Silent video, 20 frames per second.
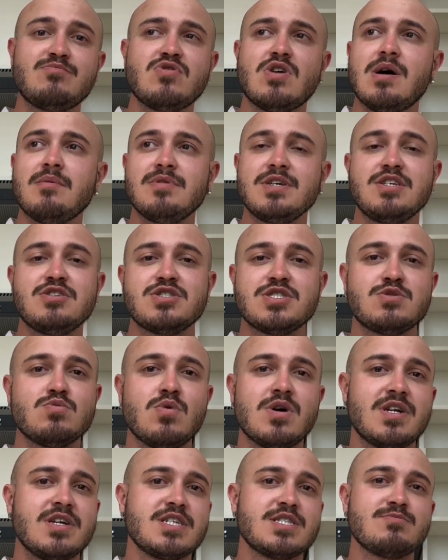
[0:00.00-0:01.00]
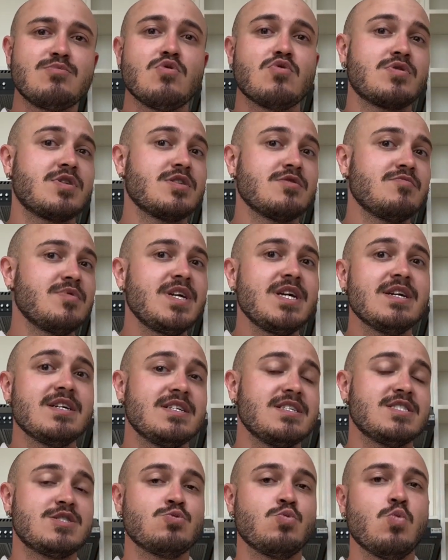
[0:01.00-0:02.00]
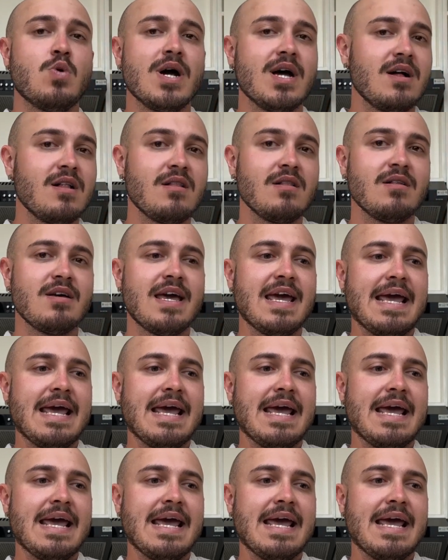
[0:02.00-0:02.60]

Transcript: Probably you just want to explore Korea as well,